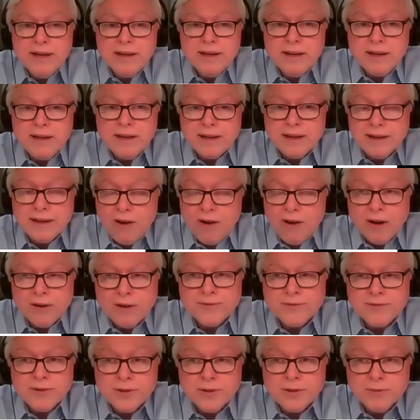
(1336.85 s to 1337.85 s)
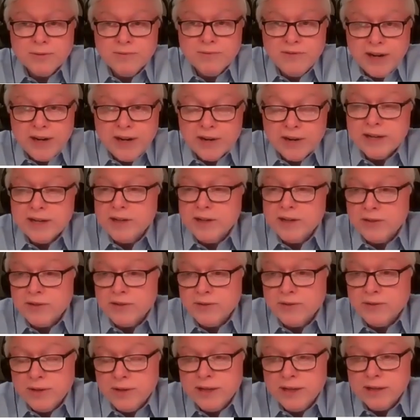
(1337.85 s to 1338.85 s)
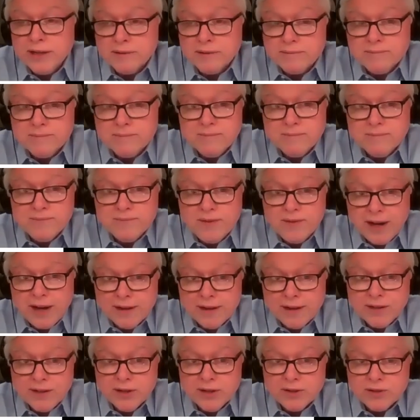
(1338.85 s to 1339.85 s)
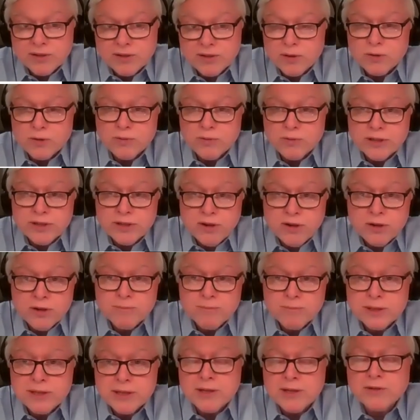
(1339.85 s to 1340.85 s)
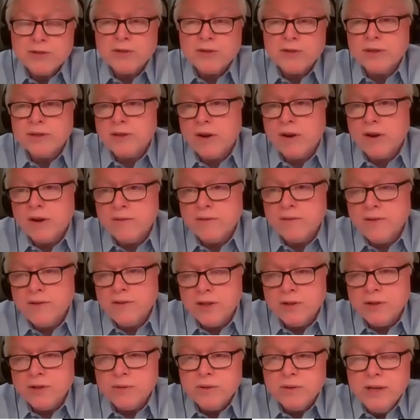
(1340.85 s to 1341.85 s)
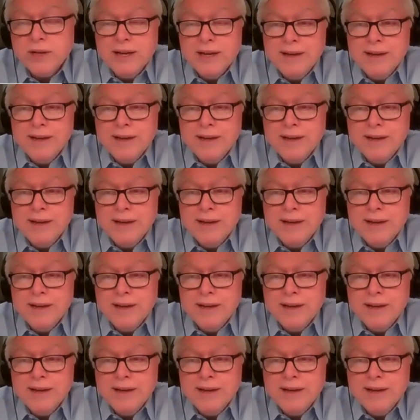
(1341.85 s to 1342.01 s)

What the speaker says: offer very good 3 to 5 year total return potential in our view.